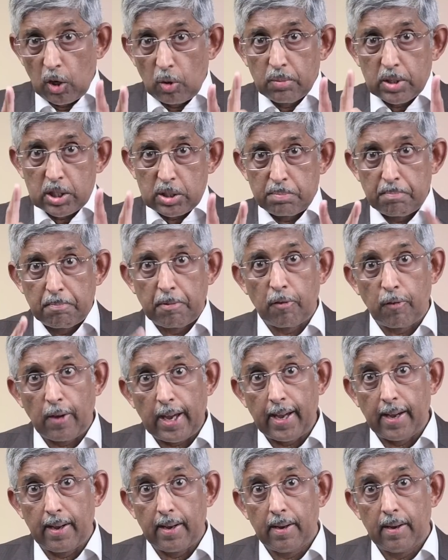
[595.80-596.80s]
you must
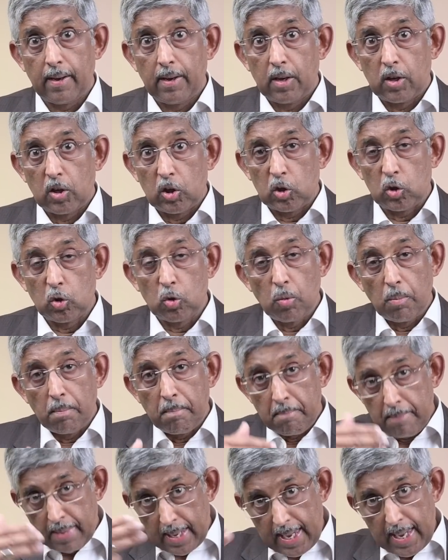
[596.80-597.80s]
beware, you
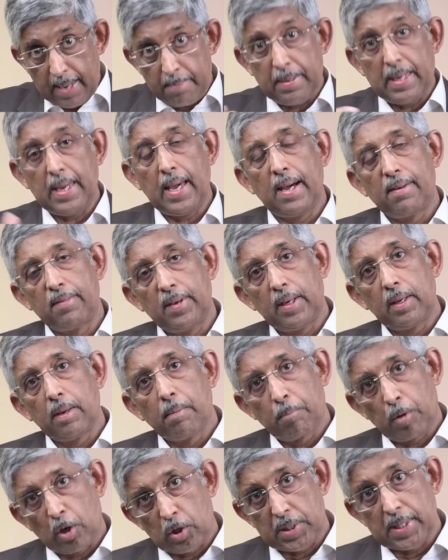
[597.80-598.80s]
may be having
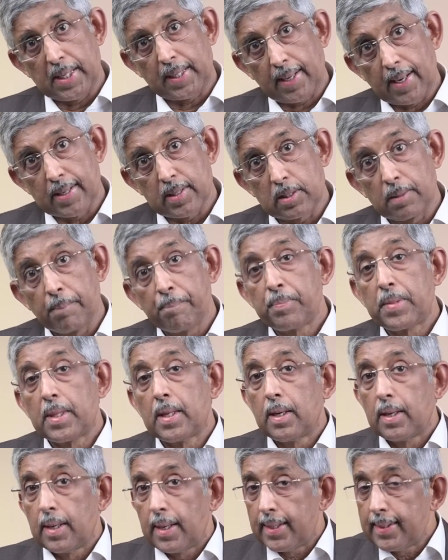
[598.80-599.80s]
prostate cancer.
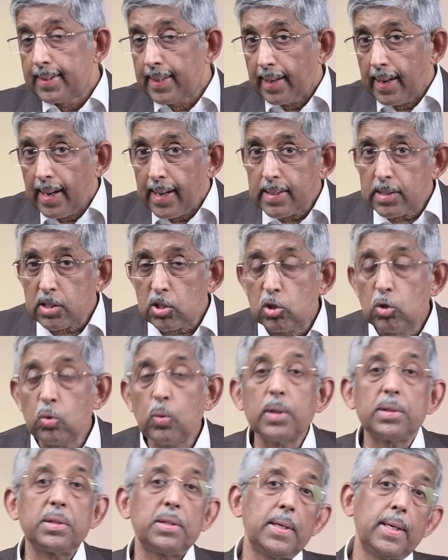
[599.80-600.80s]
In the last two
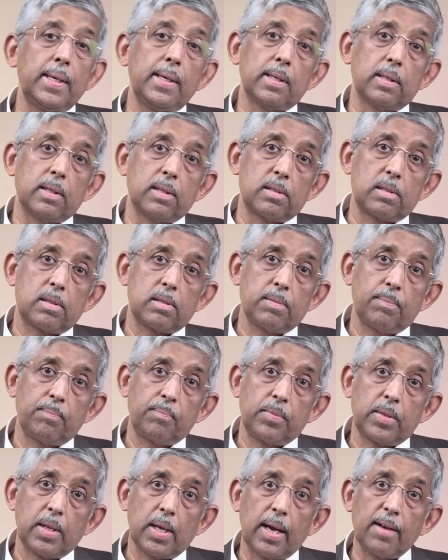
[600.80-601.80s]
or three years,
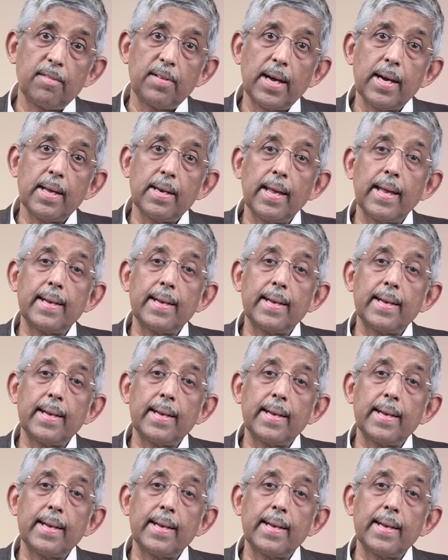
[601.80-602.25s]
I've had